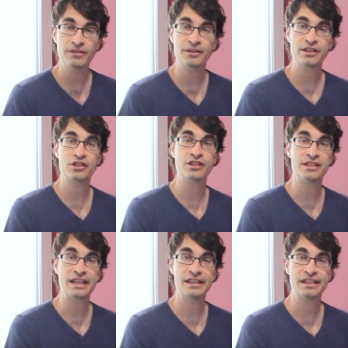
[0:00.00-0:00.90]

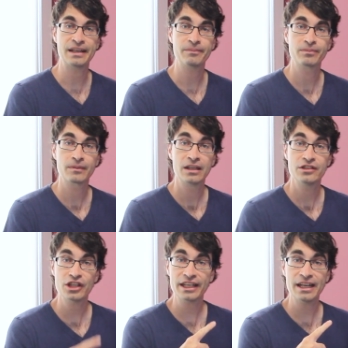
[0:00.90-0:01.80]
Foundation day to day.
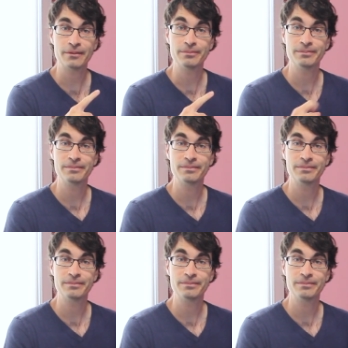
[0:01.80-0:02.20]
Check it out.